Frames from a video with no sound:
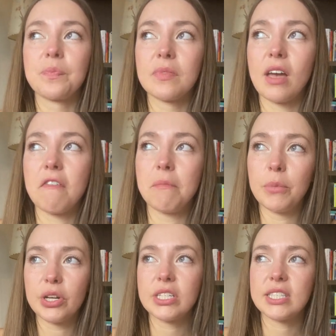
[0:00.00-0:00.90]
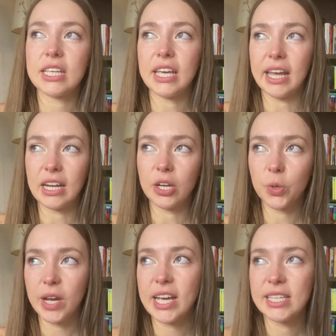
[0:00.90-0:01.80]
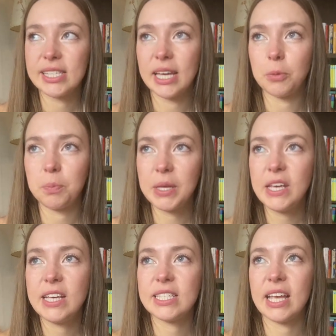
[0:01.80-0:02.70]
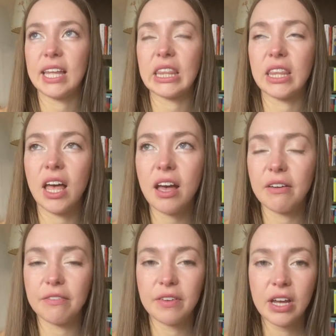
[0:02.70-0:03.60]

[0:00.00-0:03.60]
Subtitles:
of mercy and grace and peace and love,